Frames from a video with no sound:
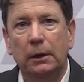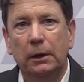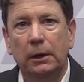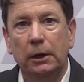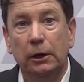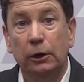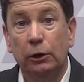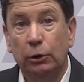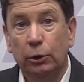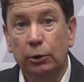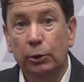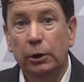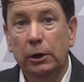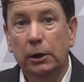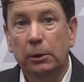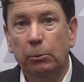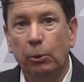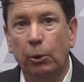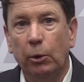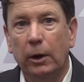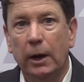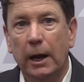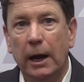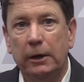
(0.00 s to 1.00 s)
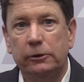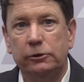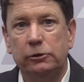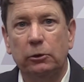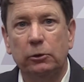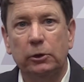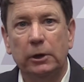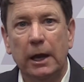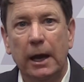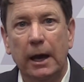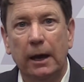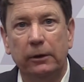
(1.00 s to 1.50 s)
including more
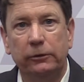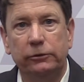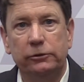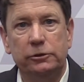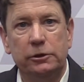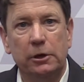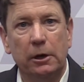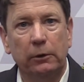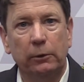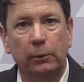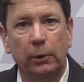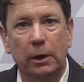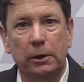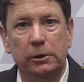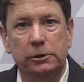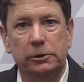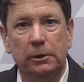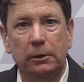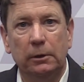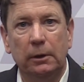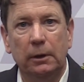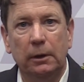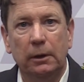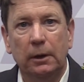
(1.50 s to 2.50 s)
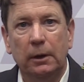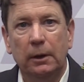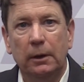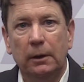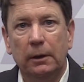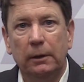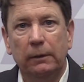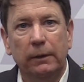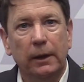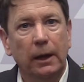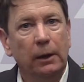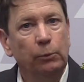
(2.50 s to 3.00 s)
natural gas generation
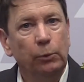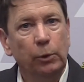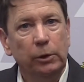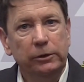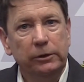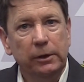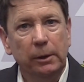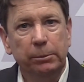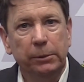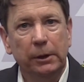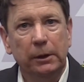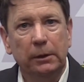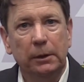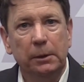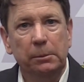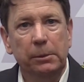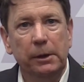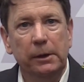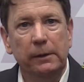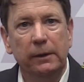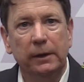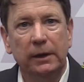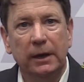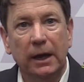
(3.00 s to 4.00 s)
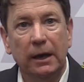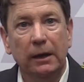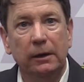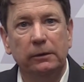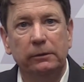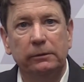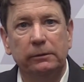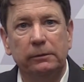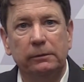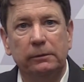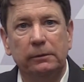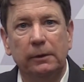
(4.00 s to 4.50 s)
than would typically be the
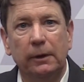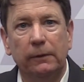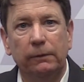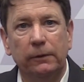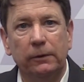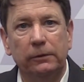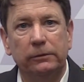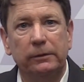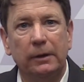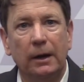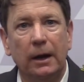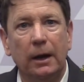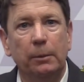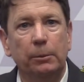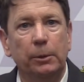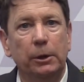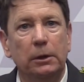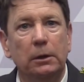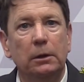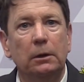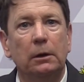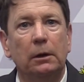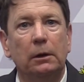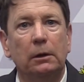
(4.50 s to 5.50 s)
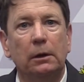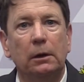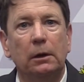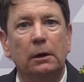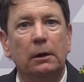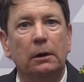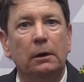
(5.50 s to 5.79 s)
case at this time of year.